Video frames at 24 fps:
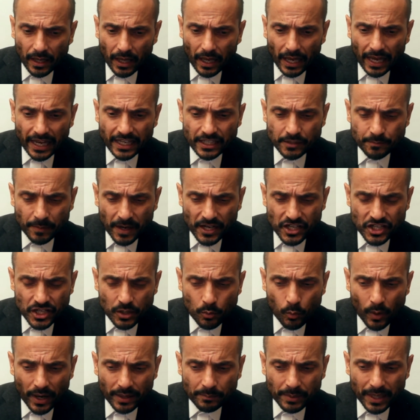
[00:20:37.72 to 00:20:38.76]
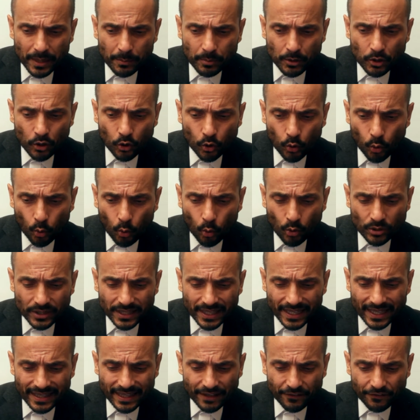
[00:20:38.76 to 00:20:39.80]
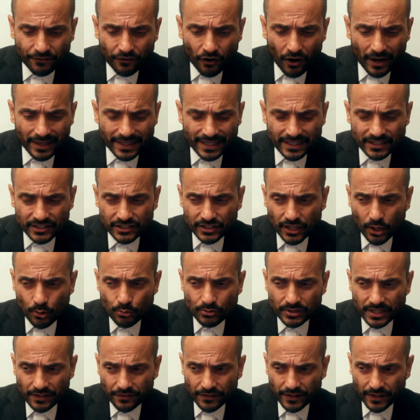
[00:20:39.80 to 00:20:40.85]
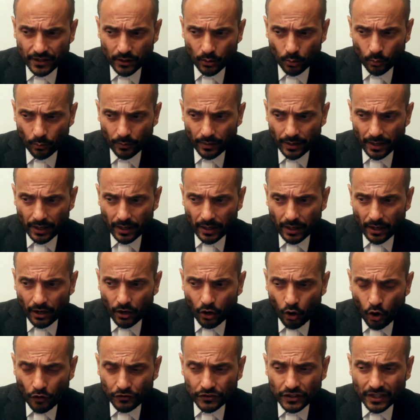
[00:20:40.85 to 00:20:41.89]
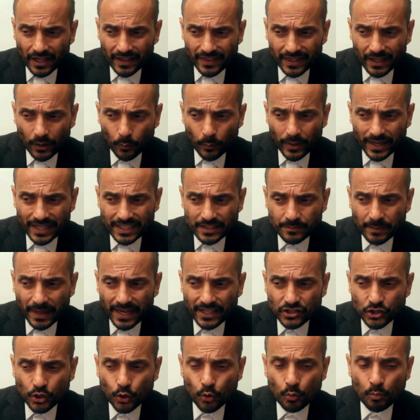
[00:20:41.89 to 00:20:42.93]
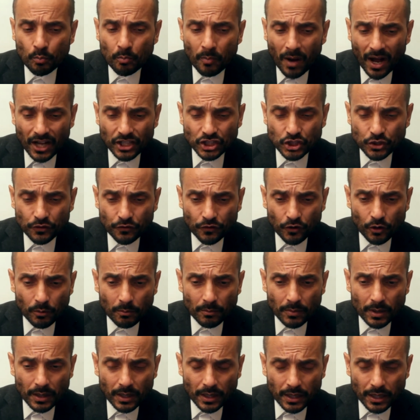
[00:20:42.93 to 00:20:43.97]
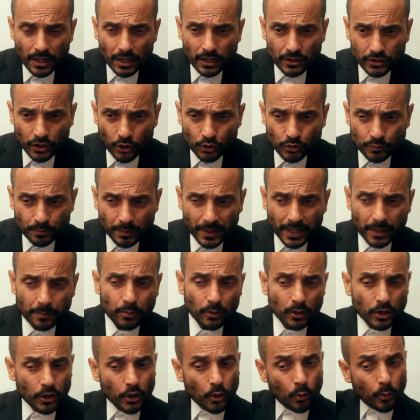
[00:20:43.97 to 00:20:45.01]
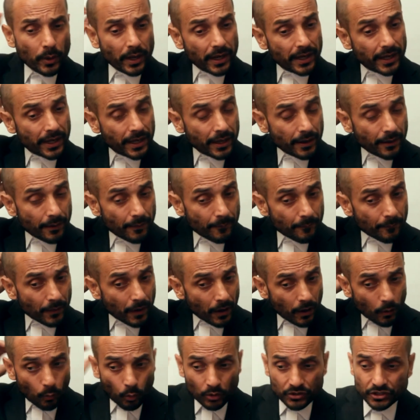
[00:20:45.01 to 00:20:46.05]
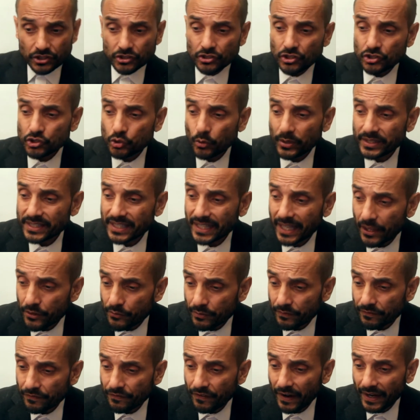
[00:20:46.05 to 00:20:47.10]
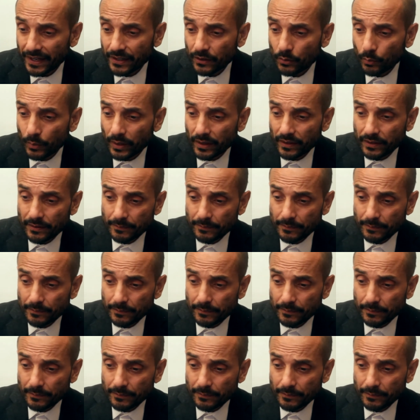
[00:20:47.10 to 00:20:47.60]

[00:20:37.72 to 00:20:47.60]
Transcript: especially when people are courting and they find it so difficult. Often I think we expect too much from those people who we wanting to join together in faith with.